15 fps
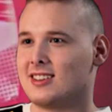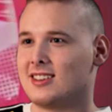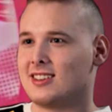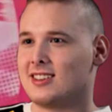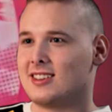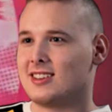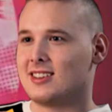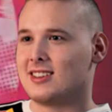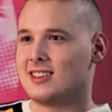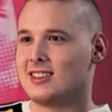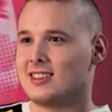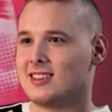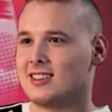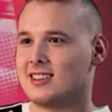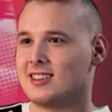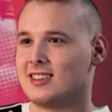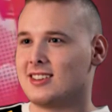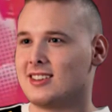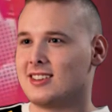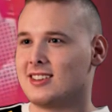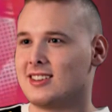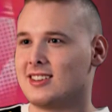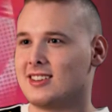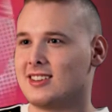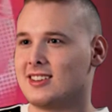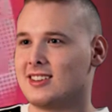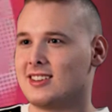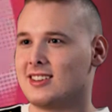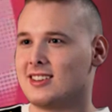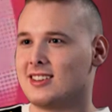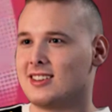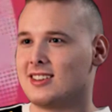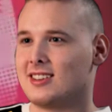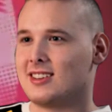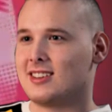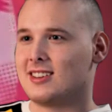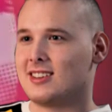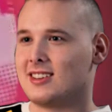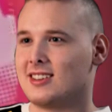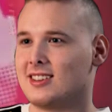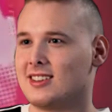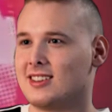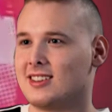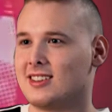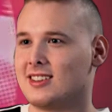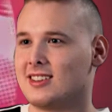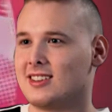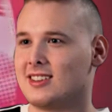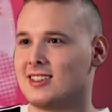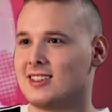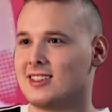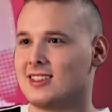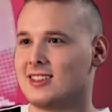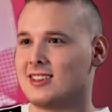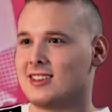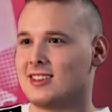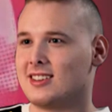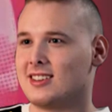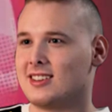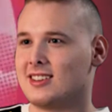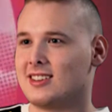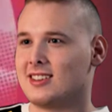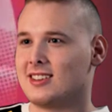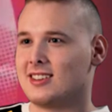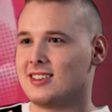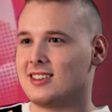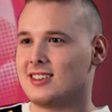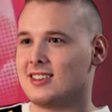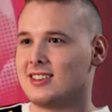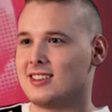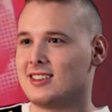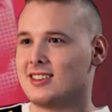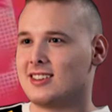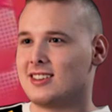This person isn't speaking.